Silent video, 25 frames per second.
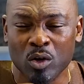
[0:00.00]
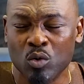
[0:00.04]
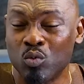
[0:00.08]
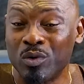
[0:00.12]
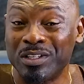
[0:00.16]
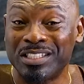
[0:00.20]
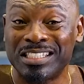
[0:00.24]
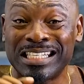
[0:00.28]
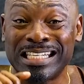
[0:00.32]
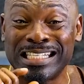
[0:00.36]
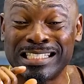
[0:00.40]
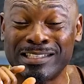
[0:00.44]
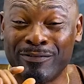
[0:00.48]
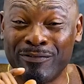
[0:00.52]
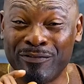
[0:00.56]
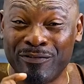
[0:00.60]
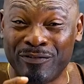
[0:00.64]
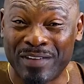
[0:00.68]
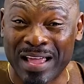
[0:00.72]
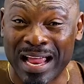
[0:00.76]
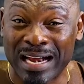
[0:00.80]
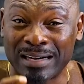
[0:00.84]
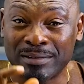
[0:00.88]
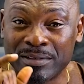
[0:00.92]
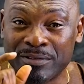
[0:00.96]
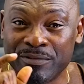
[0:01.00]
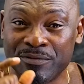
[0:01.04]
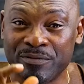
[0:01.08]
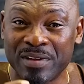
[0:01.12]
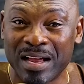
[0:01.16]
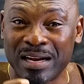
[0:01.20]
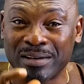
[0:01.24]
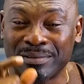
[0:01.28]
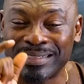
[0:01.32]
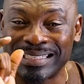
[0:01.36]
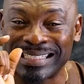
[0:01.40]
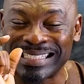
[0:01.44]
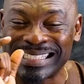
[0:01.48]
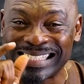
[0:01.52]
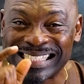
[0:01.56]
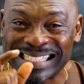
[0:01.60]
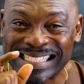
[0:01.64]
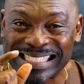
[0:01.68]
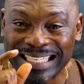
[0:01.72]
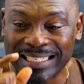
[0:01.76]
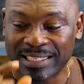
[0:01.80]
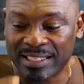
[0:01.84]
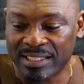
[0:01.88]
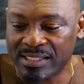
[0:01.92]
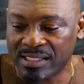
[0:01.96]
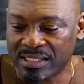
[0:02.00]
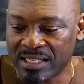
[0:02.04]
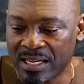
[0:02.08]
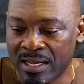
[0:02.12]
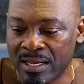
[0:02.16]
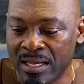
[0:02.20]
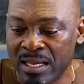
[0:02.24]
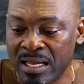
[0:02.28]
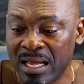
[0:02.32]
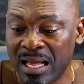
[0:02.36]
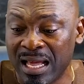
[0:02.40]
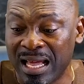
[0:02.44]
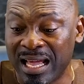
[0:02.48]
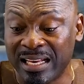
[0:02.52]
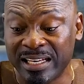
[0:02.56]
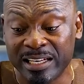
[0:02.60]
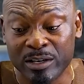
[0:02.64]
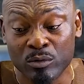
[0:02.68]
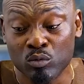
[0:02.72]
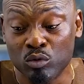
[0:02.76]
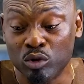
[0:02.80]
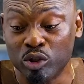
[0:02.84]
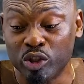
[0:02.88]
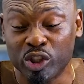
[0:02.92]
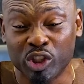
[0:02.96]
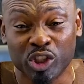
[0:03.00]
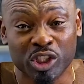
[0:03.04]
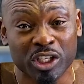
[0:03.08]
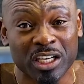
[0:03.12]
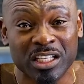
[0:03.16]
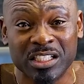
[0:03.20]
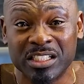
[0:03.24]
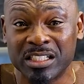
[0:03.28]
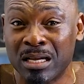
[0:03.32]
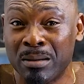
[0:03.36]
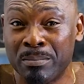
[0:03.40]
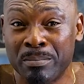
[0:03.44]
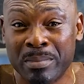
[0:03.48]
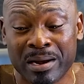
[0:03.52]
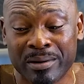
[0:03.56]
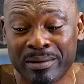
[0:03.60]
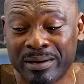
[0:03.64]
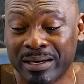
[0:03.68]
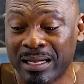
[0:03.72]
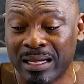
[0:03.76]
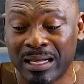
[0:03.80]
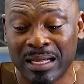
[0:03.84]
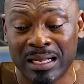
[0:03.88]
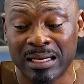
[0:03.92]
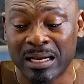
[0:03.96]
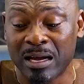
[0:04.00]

which is very, very sinister. And it will change America